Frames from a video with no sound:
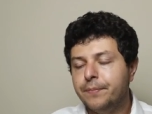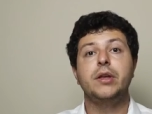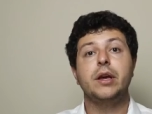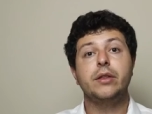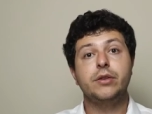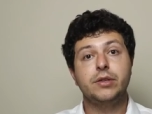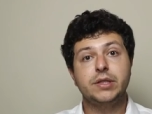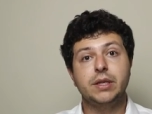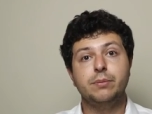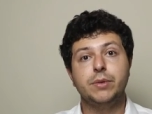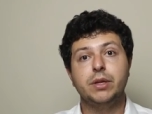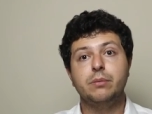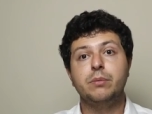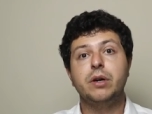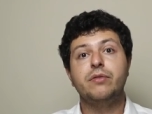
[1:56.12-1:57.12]
The other
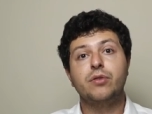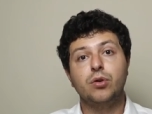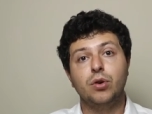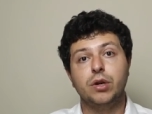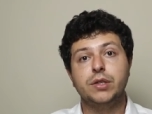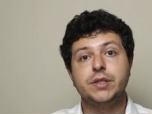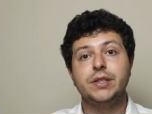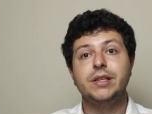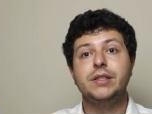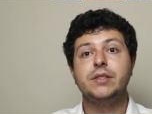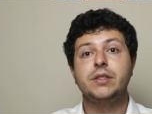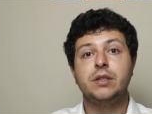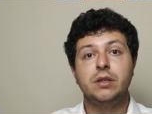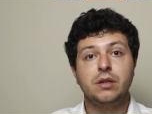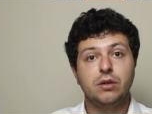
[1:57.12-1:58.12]
symptom, of course,
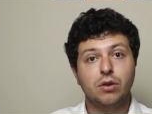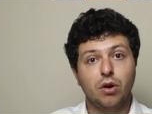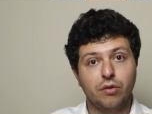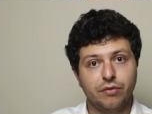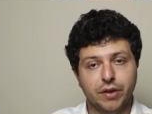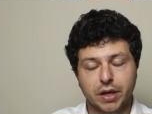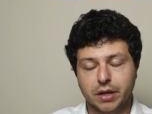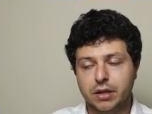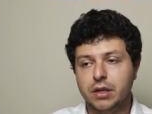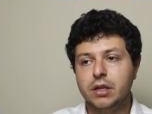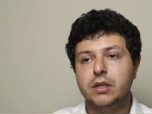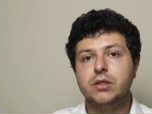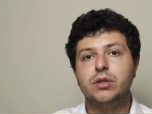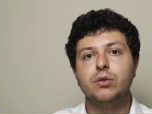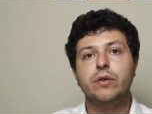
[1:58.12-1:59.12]
is coughing.
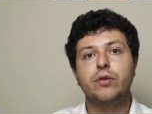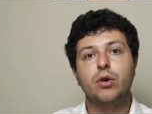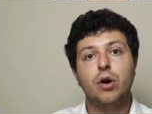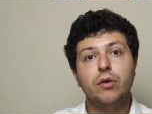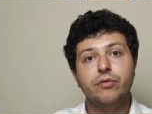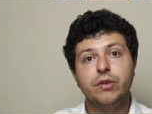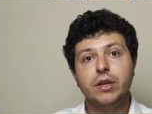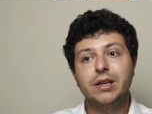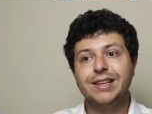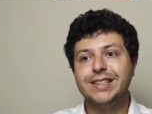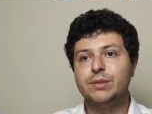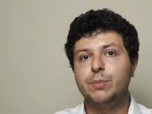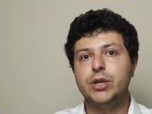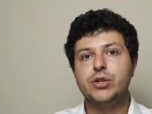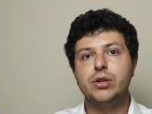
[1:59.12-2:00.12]
So, coughing,
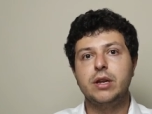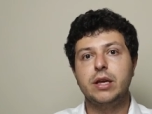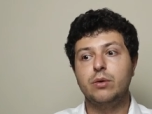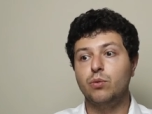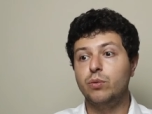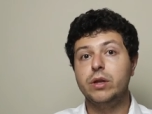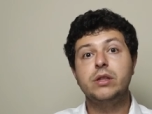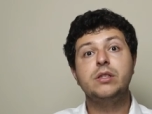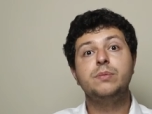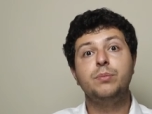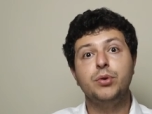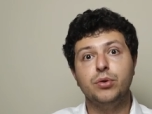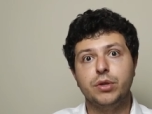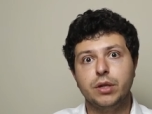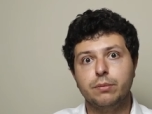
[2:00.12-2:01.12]
especially with
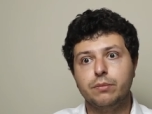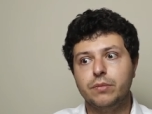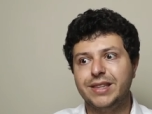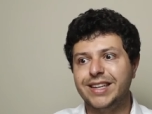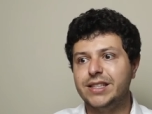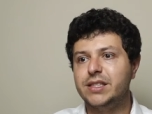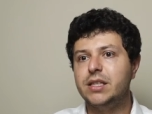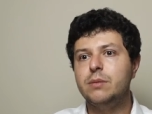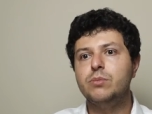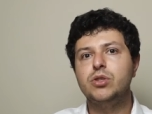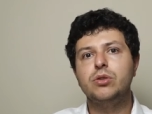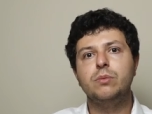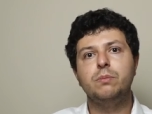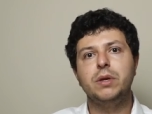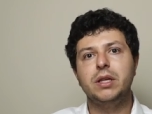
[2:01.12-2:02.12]
sputum, that seems
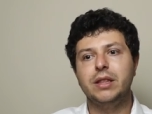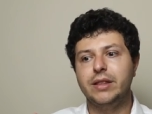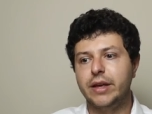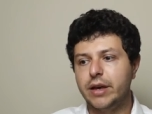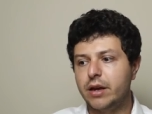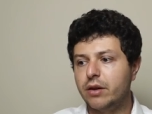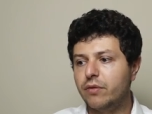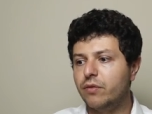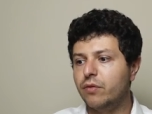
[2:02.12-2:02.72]
to be there